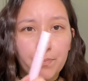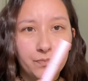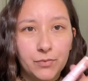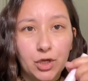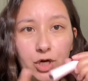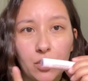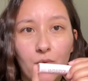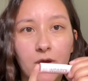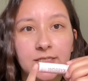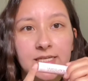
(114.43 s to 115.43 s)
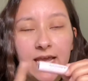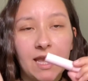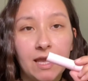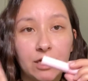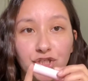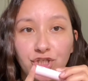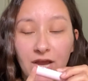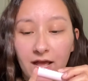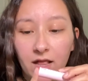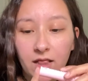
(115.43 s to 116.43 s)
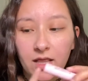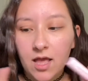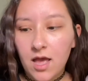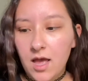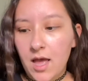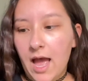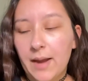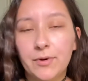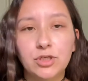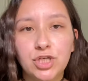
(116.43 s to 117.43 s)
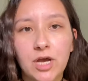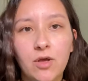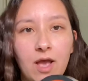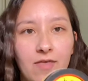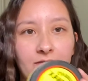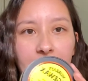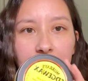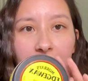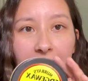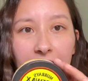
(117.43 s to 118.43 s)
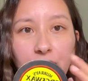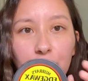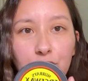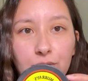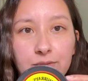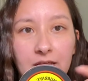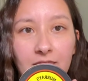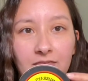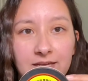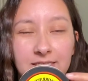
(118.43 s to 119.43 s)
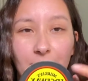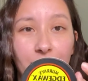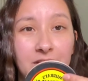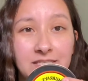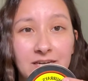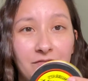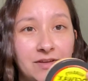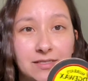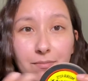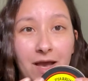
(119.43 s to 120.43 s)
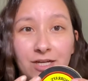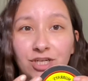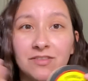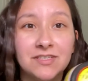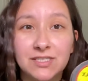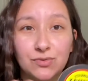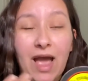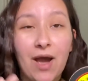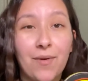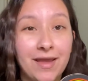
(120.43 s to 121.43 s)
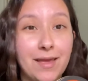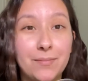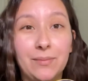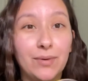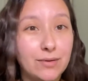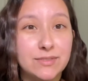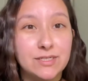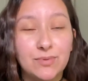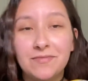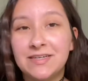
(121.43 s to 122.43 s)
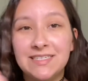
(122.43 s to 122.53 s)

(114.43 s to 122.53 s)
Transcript: You're gonna want a gel, eyebrow gel, and then I use this. Now this stuff is magic. This is how I get my brows this way. If I didn't